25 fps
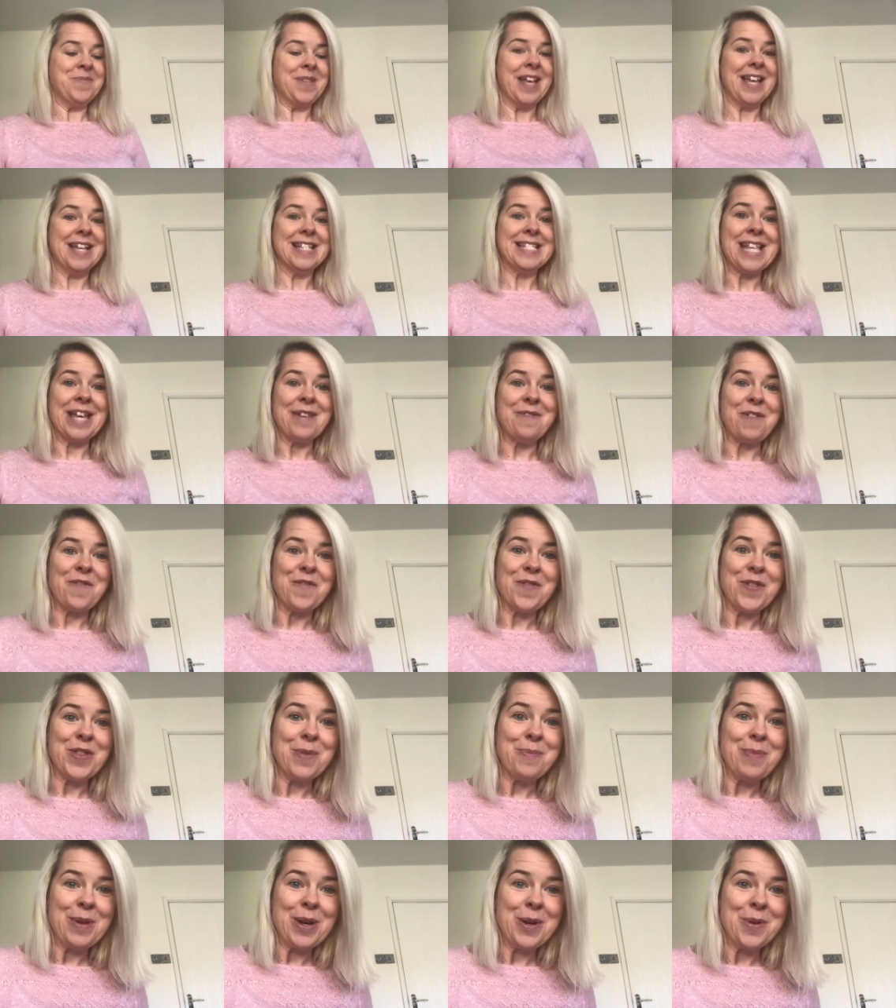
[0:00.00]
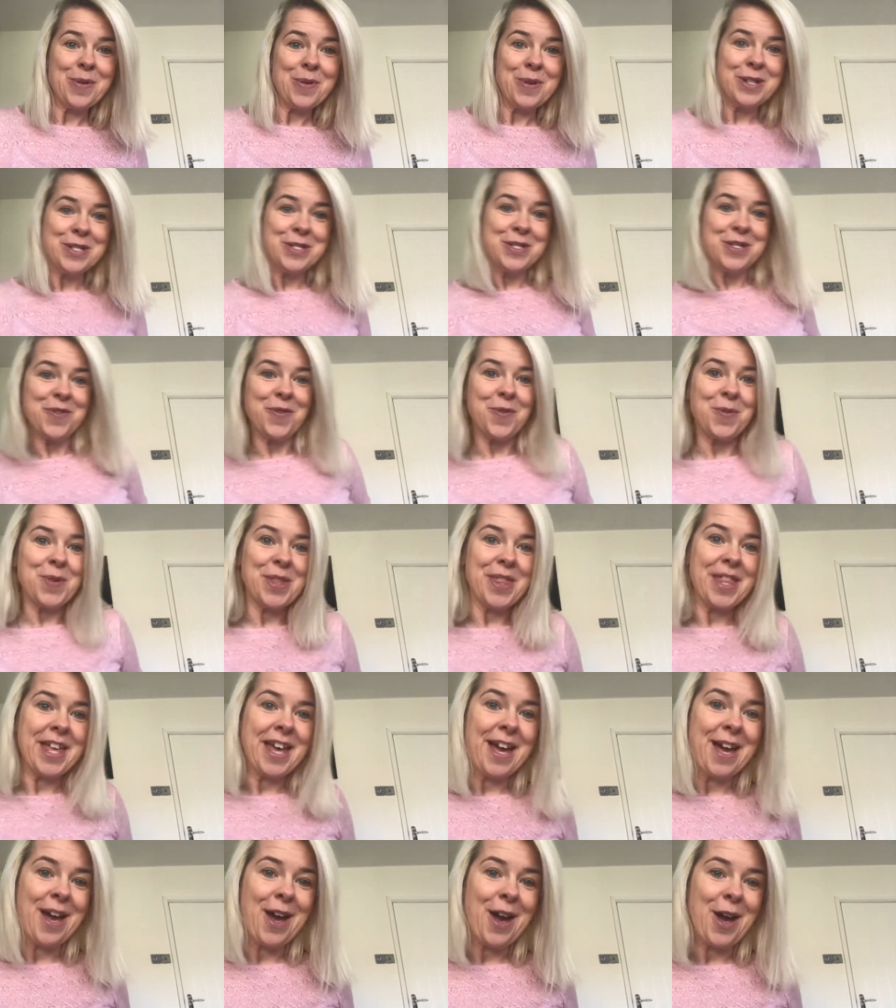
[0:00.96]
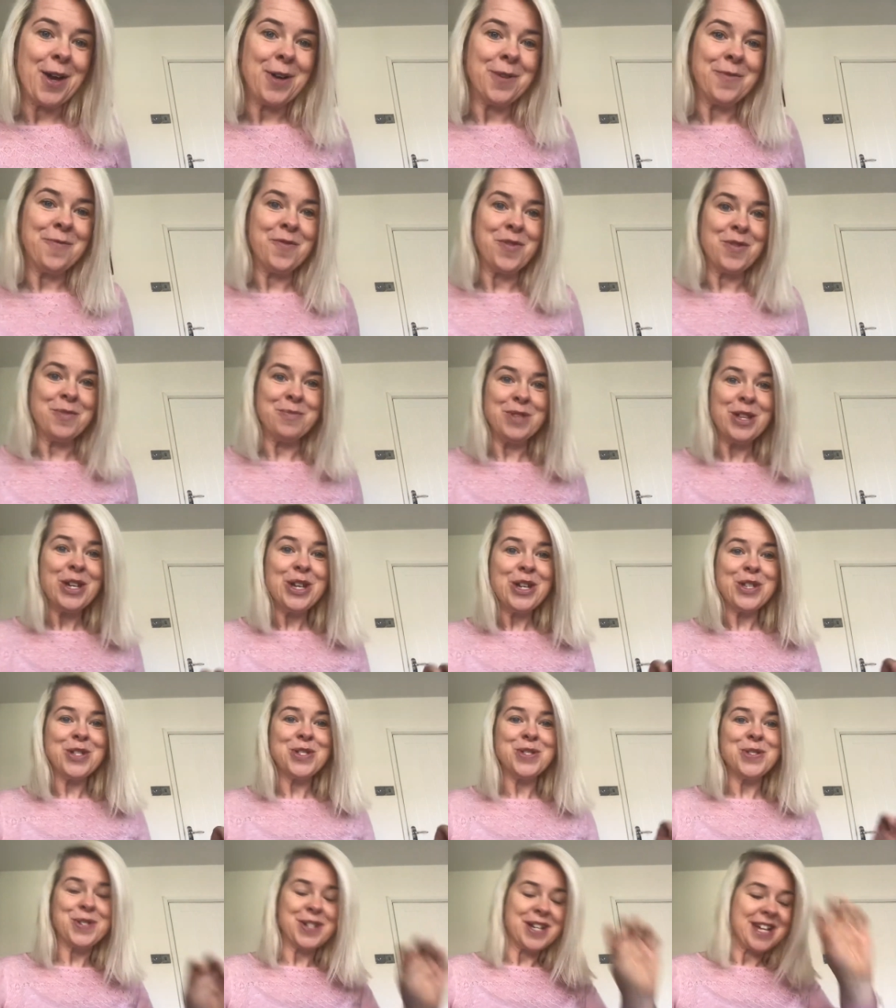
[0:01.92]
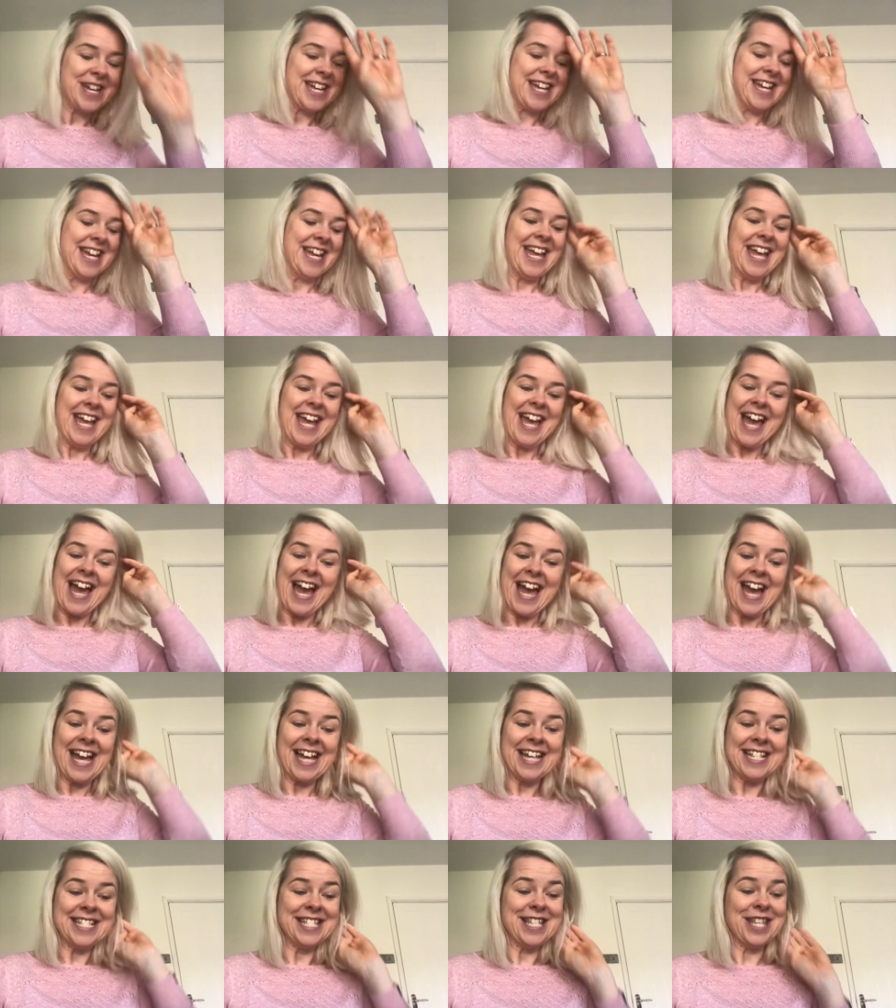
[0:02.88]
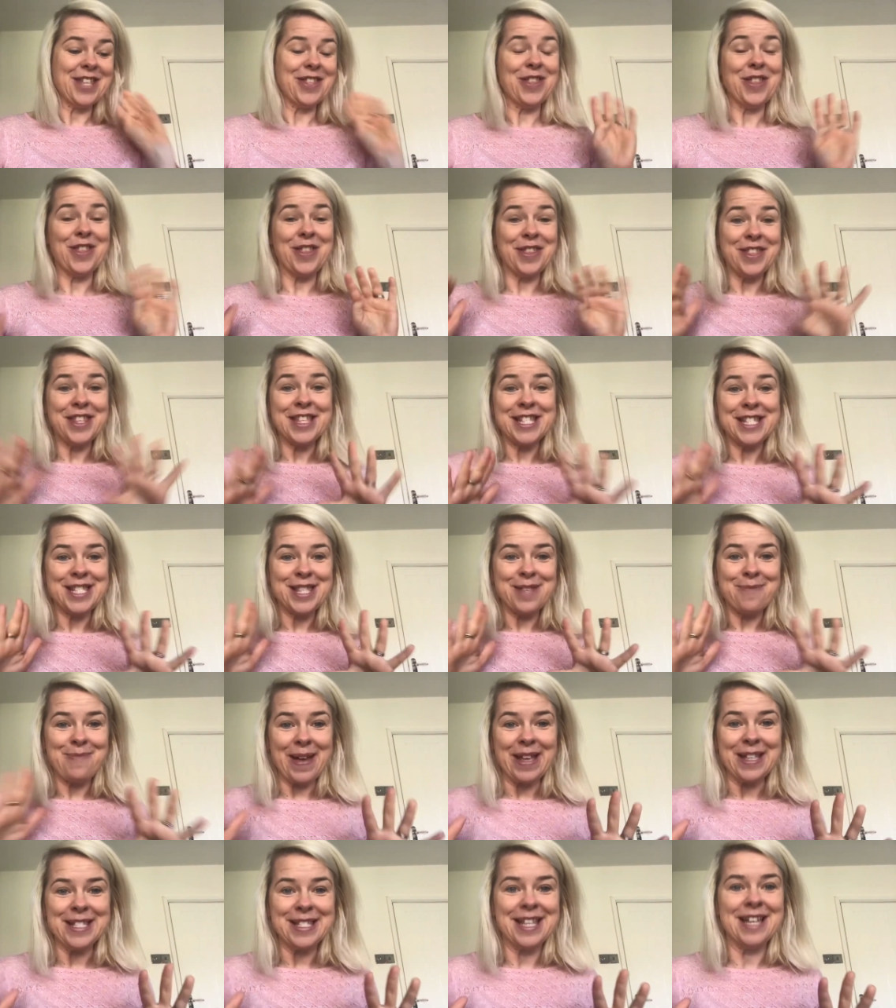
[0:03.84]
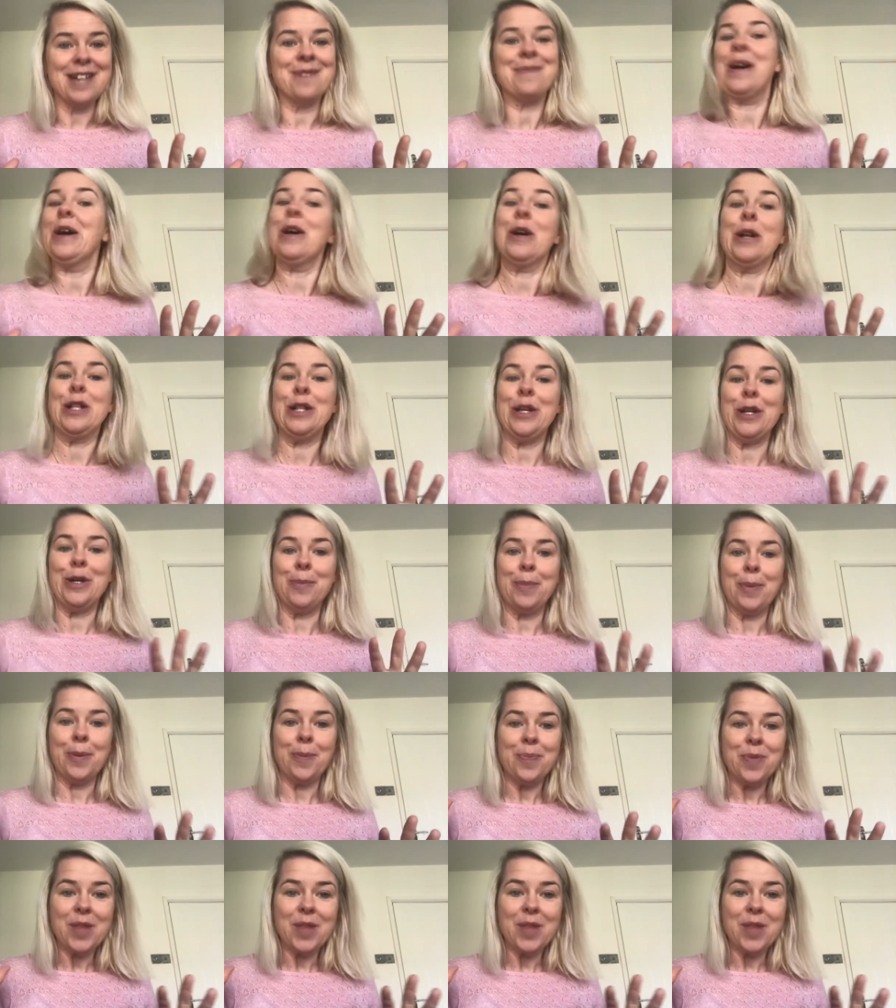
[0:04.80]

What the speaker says: save it for the bigger ones when they're home from nursery. And this is the best thing about gloop.